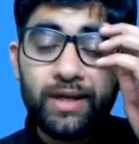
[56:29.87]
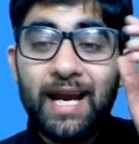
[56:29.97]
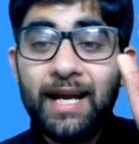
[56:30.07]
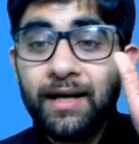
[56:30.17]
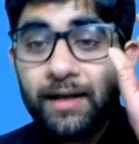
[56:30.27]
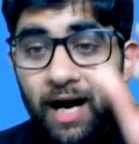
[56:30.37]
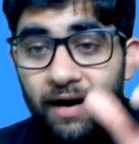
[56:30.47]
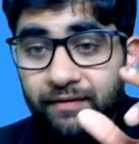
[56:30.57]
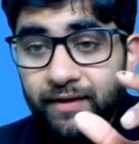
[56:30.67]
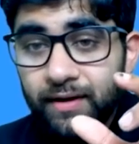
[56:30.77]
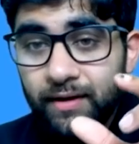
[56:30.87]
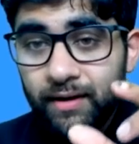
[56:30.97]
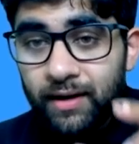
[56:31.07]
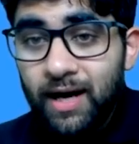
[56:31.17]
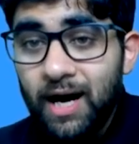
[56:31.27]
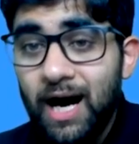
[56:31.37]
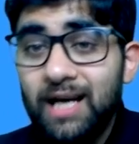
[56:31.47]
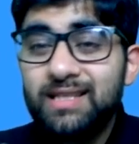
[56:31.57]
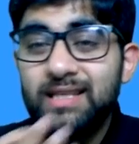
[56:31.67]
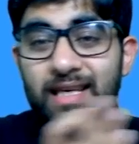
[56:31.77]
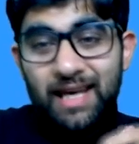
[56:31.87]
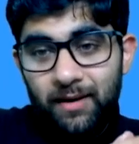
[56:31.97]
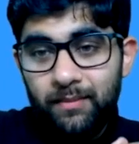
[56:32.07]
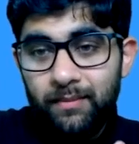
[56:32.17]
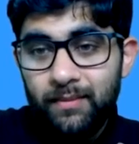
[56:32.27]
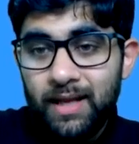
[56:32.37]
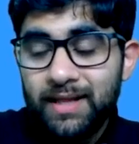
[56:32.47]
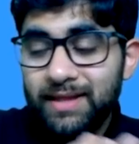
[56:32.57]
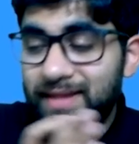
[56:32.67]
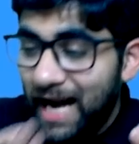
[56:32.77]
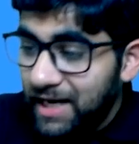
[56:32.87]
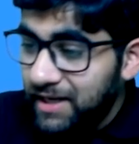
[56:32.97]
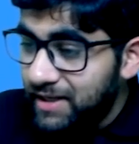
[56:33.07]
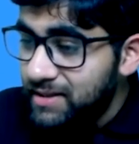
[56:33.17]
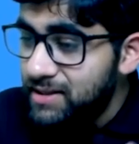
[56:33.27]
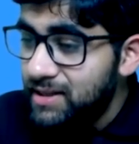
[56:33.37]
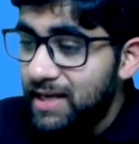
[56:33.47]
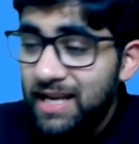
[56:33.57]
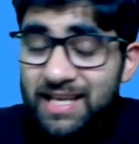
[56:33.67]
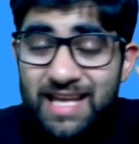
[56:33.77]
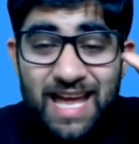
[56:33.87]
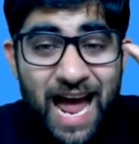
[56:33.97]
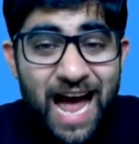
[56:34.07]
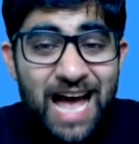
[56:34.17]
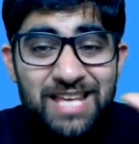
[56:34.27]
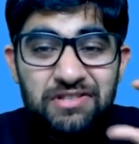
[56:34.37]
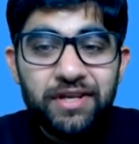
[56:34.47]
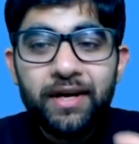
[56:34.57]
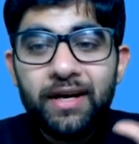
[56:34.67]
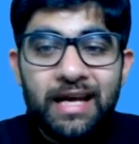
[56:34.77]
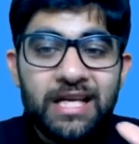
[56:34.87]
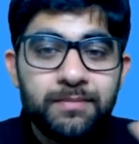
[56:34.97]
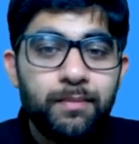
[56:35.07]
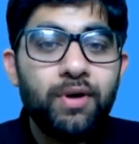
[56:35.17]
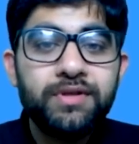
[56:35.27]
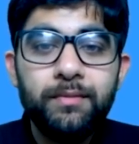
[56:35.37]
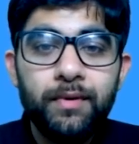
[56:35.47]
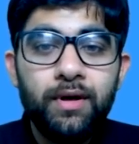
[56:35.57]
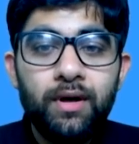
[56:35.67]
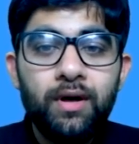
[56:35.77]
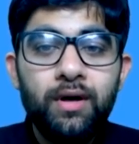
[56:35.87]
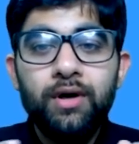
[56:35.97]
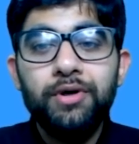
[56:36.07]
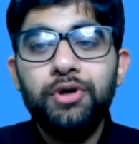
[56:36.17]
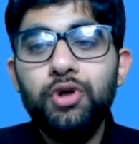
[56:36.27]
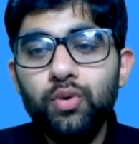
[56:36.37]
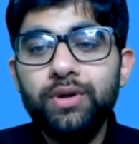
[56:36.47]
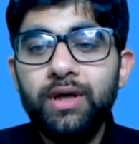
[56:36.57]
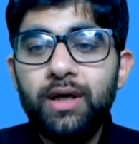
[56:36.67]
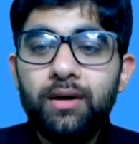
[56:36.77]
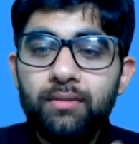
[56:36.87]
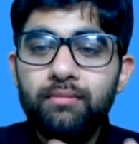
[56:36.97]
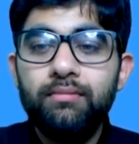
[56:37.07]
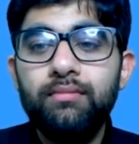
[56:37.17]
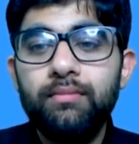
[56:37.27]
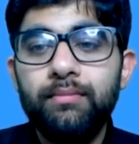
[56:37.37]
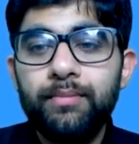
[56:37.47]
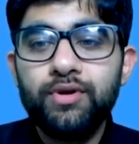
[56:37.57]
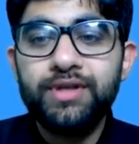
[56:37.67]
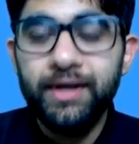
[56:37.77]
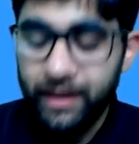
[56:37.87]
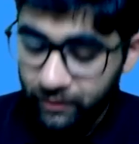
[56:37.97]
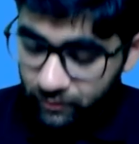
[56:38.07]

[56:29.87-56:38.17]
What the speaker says: can draft a scheme that is as nearly as possible to the procedure.